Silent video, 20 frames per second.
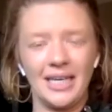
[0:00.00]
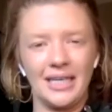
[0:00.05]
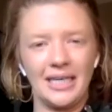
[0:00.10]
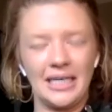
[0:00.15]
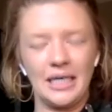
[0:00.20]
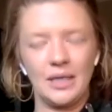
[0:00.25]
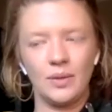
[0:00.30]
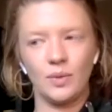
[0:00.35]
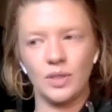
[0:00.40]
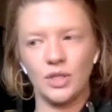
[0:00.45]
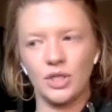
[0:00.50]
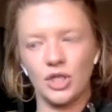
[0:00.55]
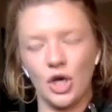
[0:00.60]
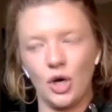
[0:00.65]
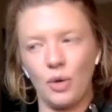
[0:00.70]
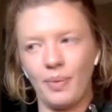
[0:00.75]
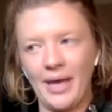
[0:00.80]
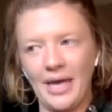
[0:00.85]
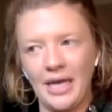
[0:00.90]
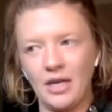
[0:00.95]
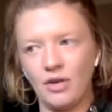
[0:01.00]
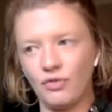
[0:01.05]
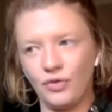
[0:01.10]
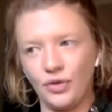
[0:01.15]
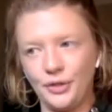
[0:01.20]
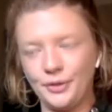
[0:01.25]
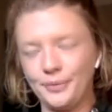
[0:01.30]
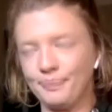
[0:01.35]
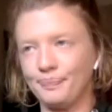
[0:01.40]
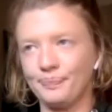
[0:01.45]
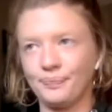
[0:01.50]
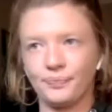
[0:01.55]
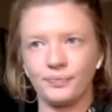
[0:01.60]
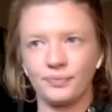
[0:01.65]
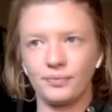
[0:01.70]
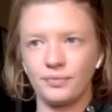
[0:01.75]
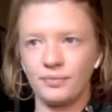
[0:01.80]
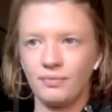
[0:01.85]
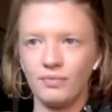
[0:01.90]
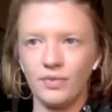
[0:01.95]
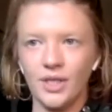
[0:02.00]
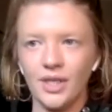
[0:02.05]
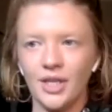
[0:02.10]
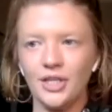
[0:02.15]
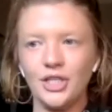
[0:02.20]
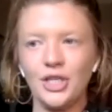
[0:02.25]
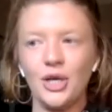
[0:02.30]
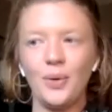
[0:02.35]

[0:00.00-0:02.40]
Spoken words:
And it was so painful. So